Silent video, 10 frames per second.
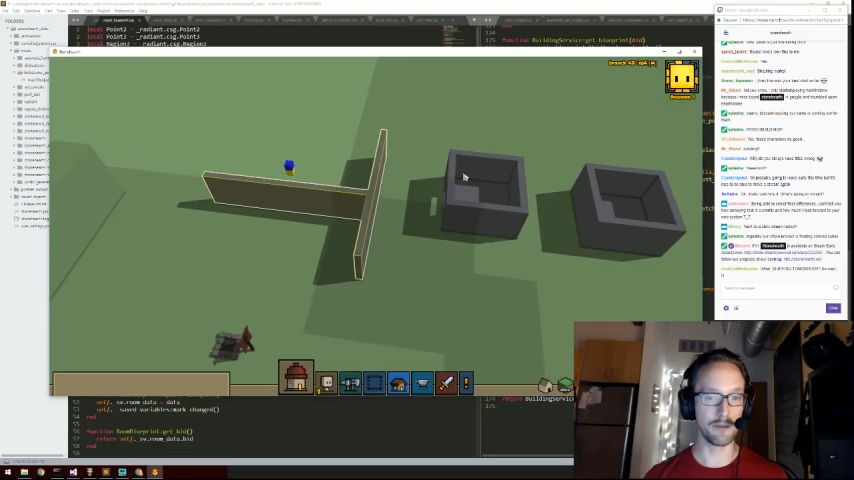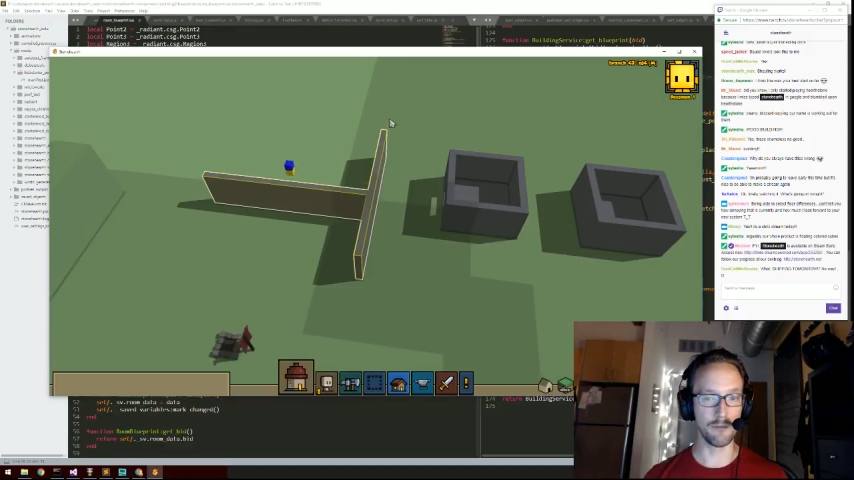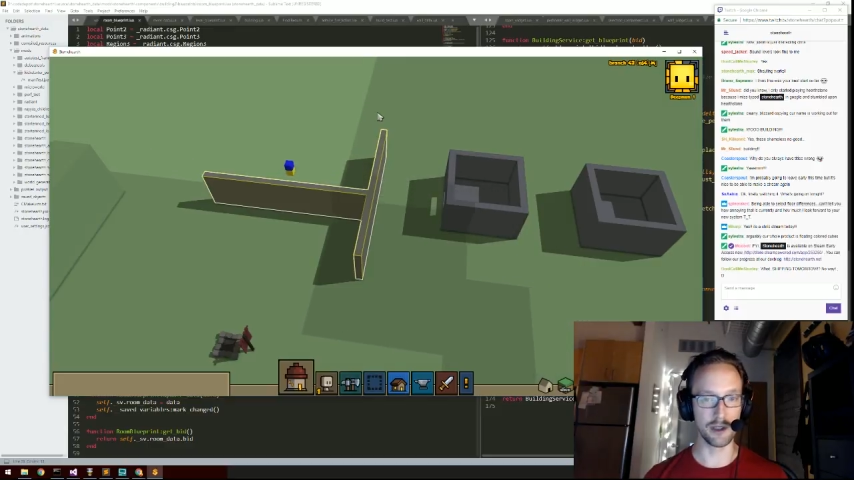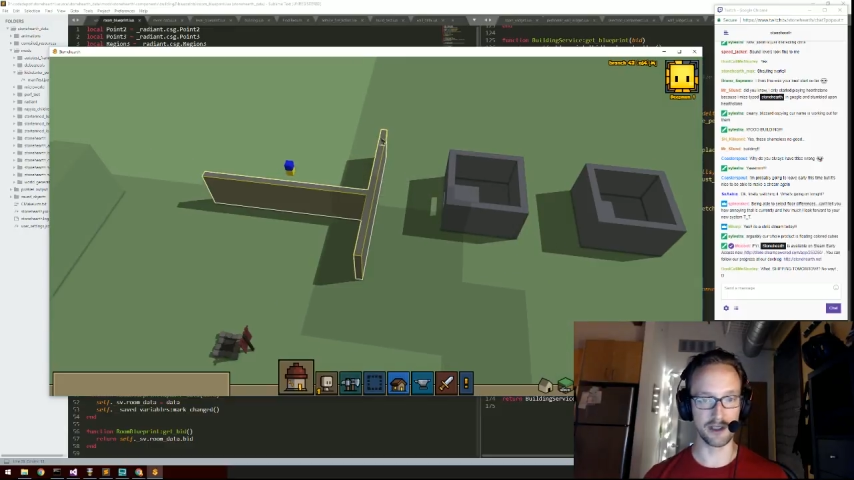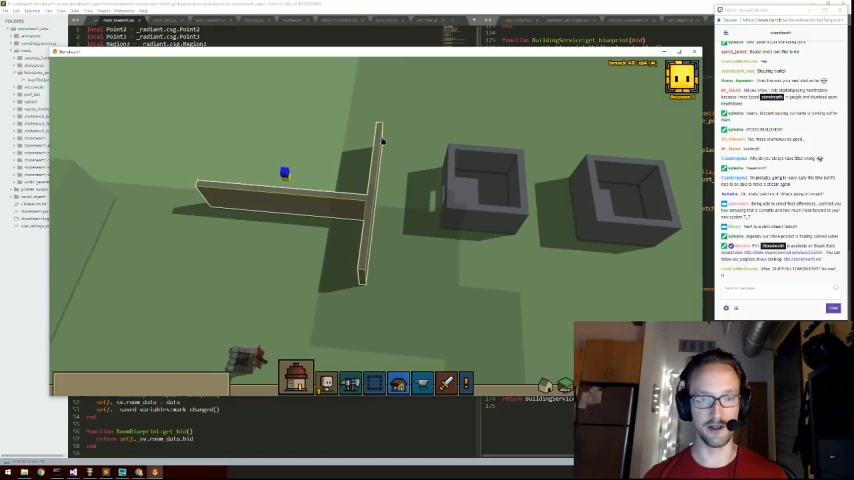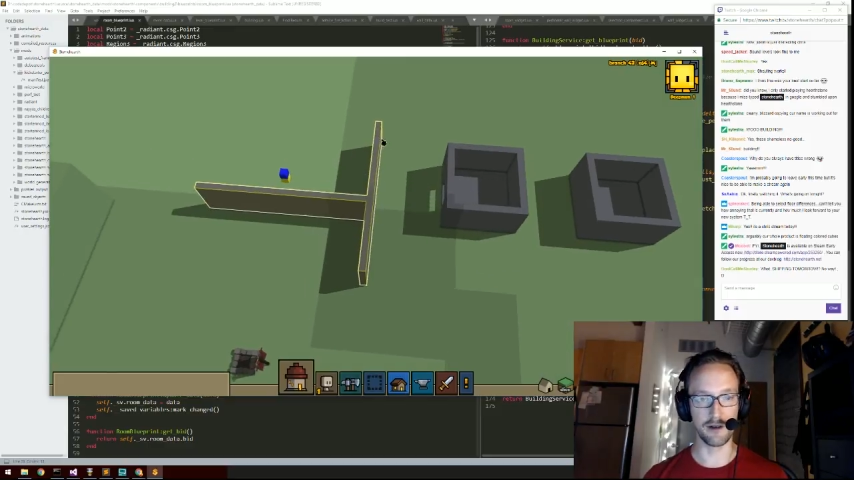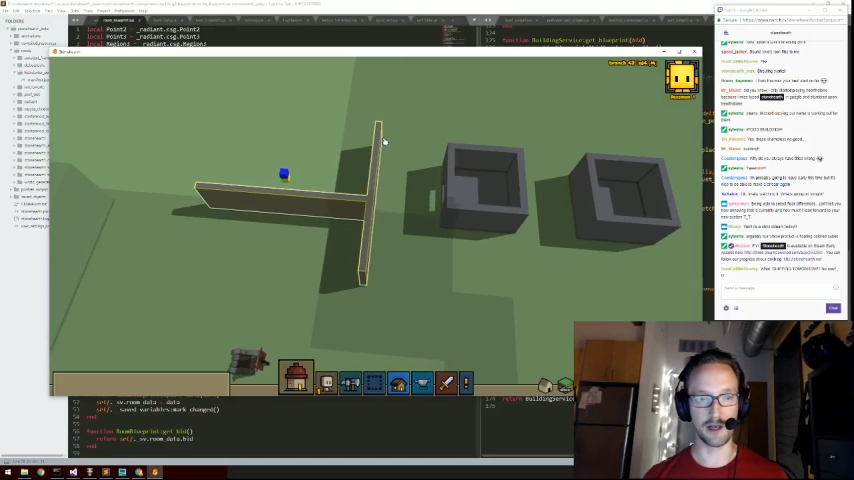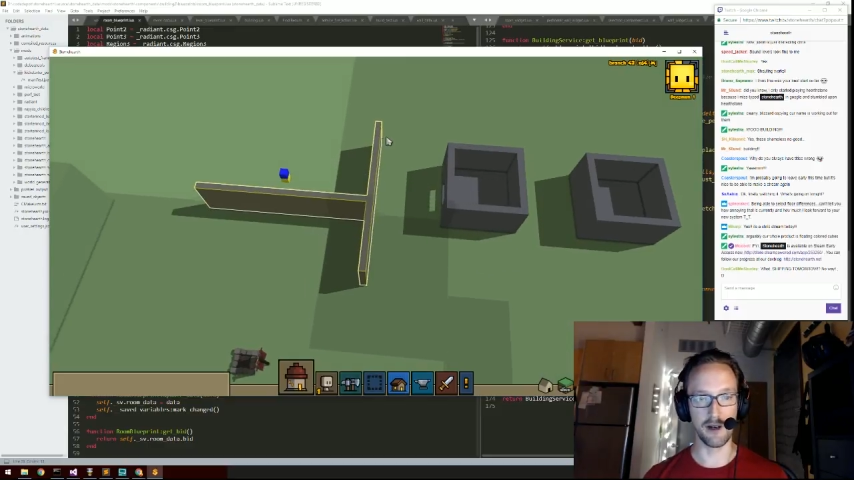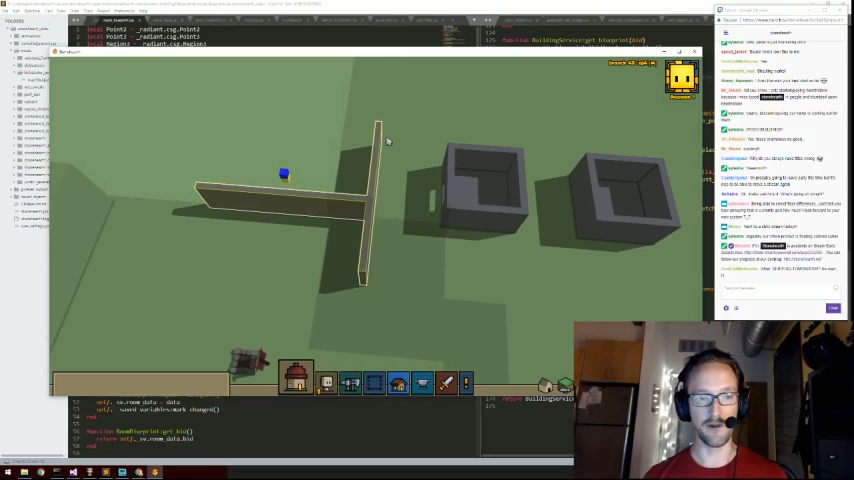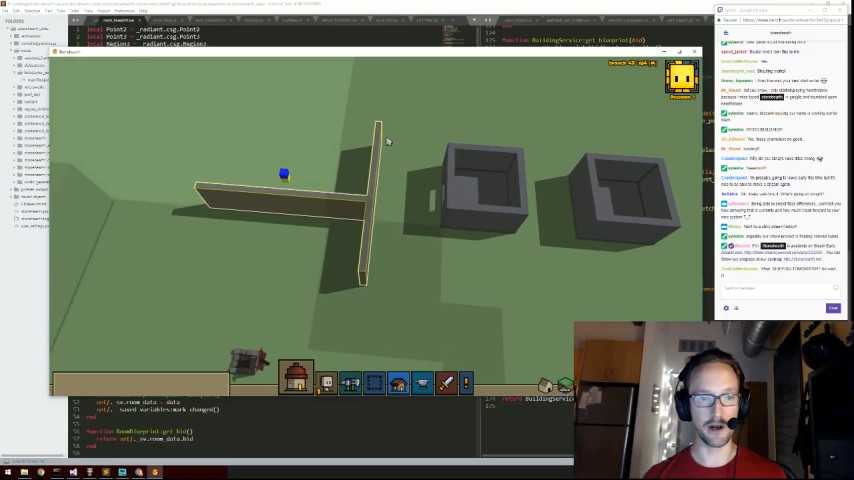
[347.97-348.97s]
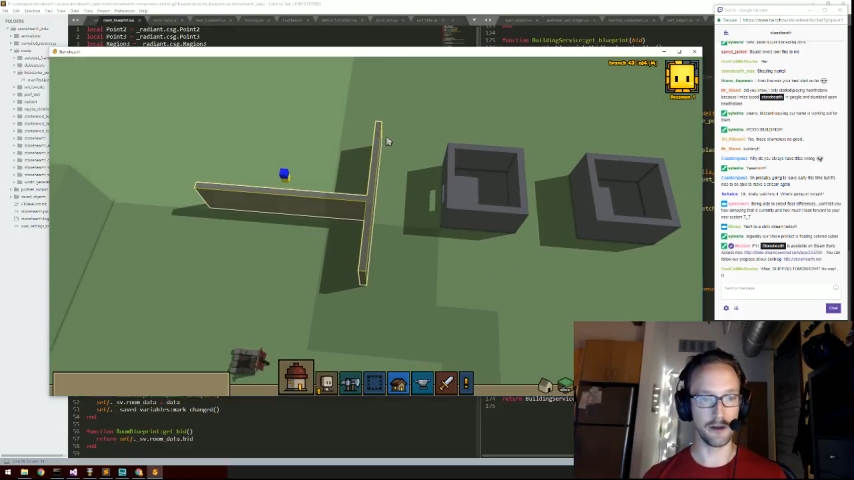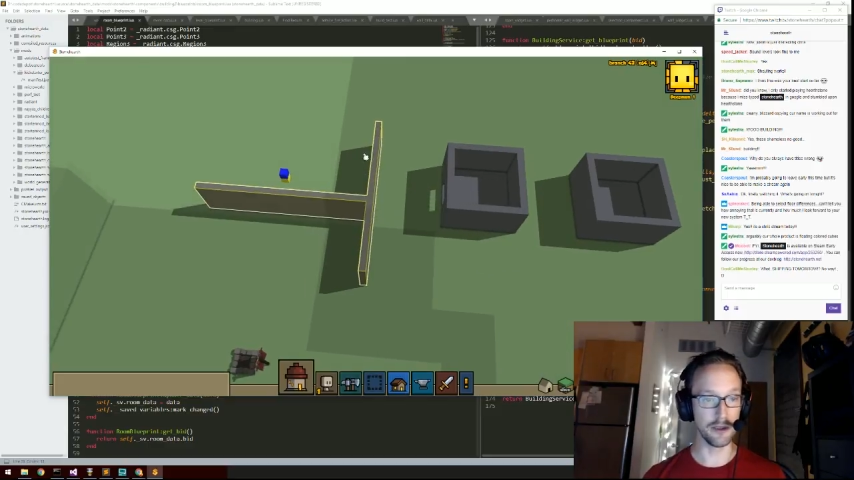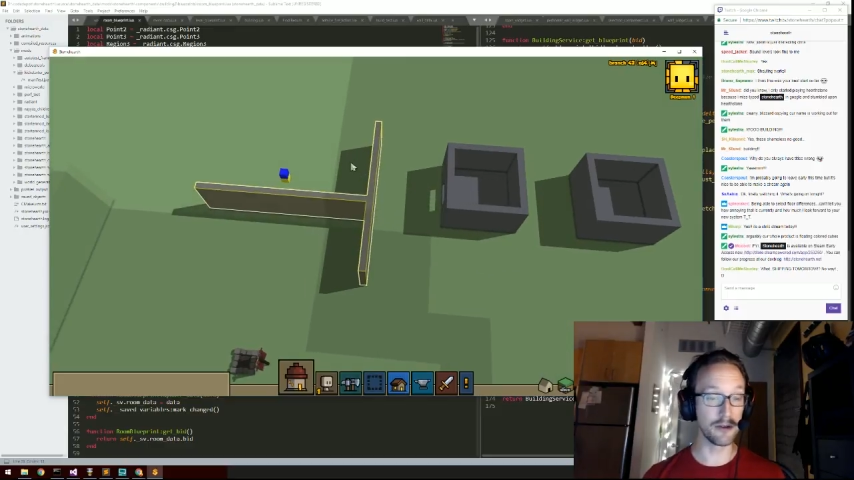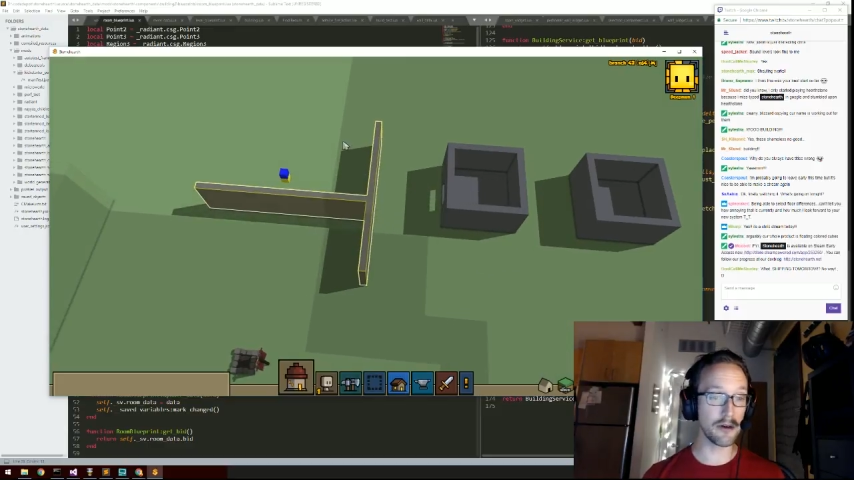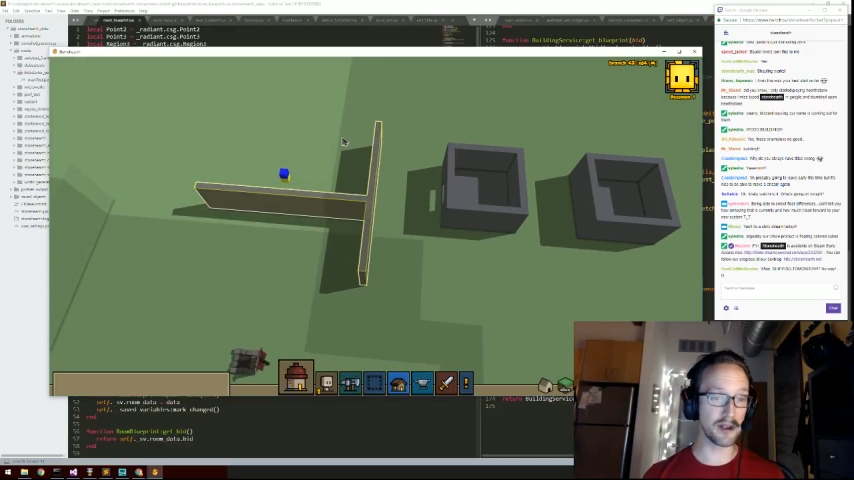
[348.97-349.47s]
which is kind of vital.
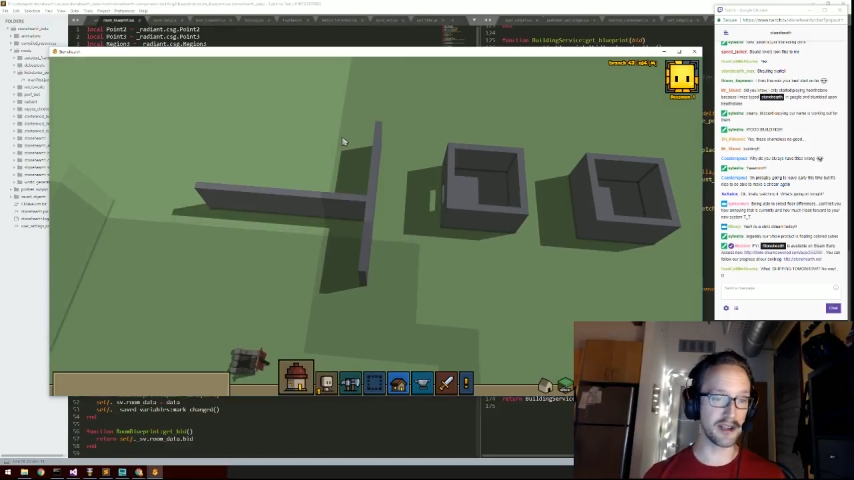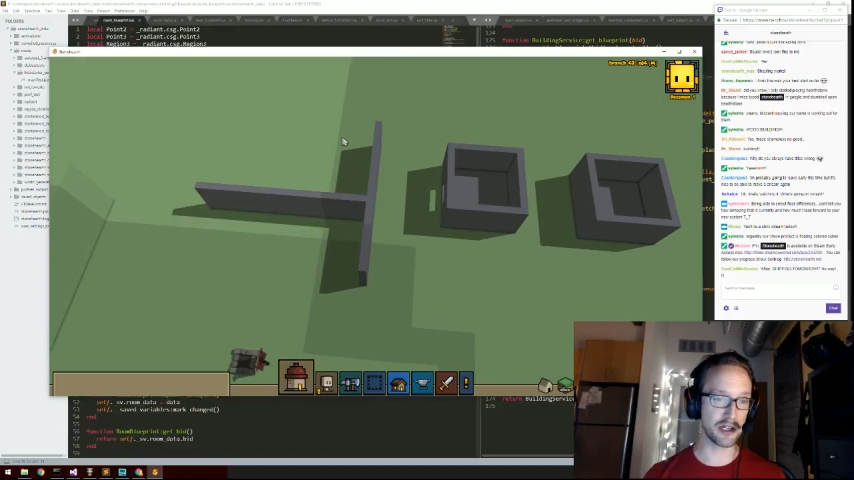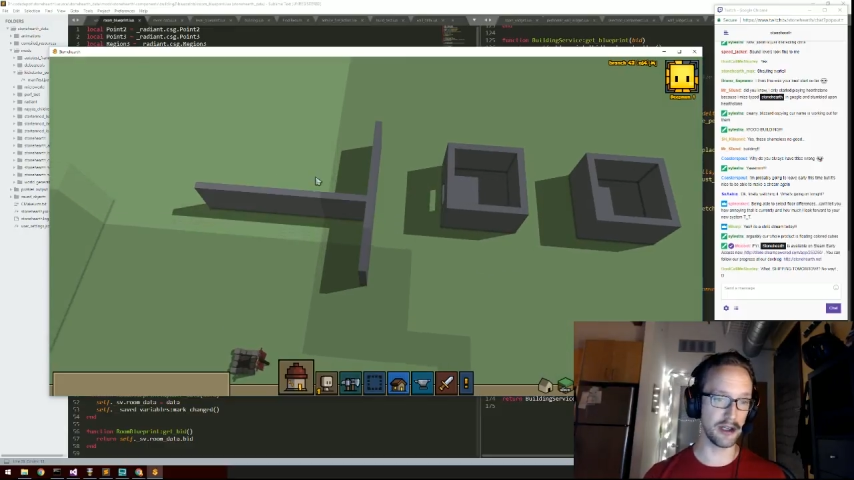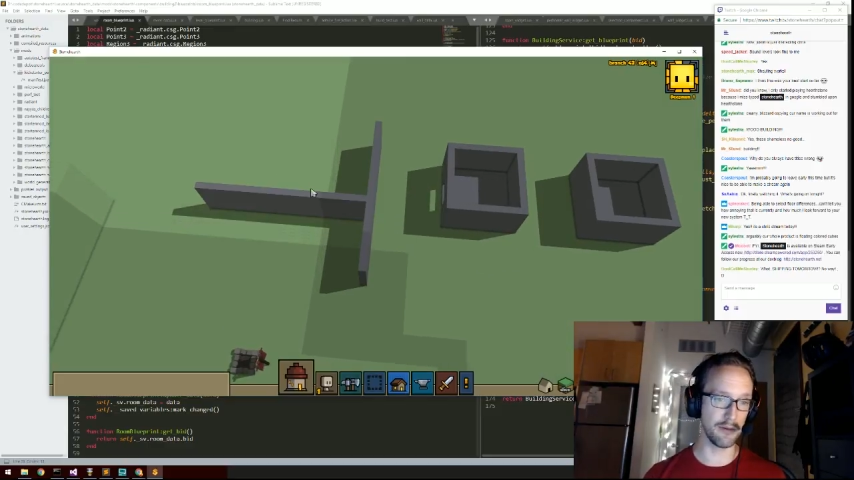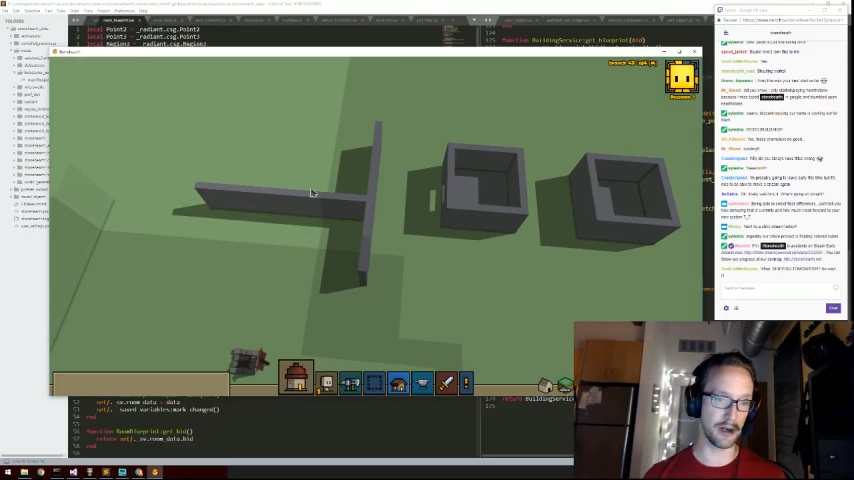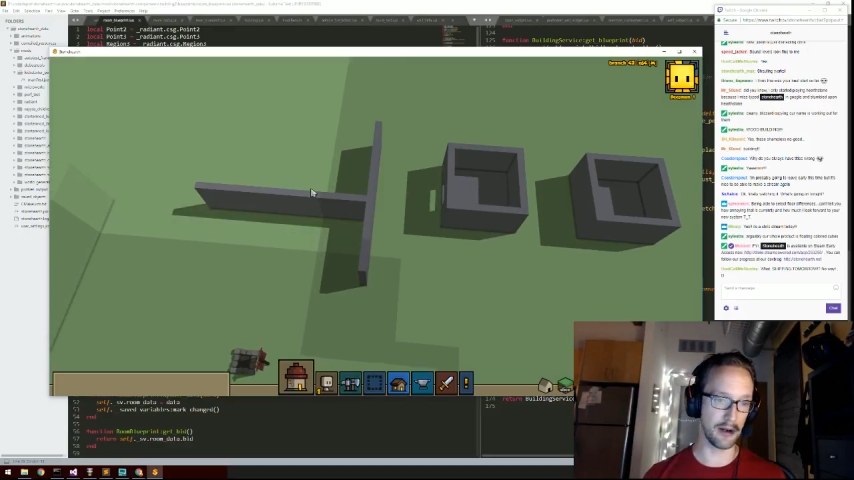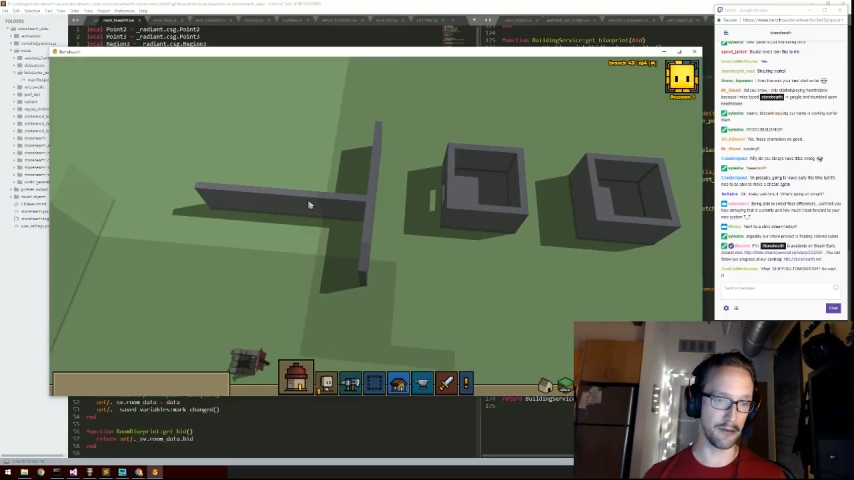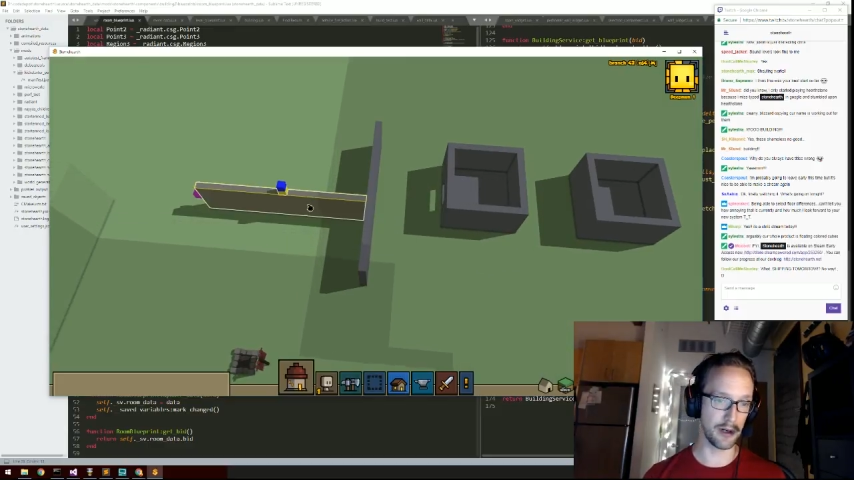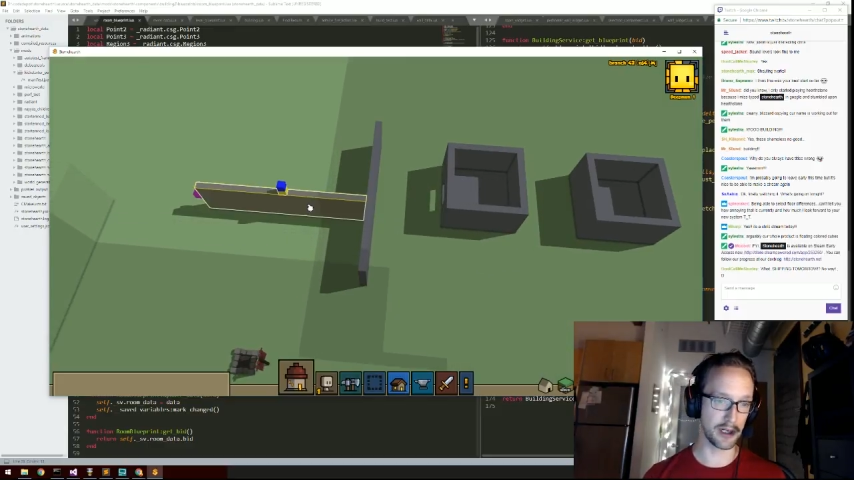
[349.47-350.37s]
You'll notice actually when I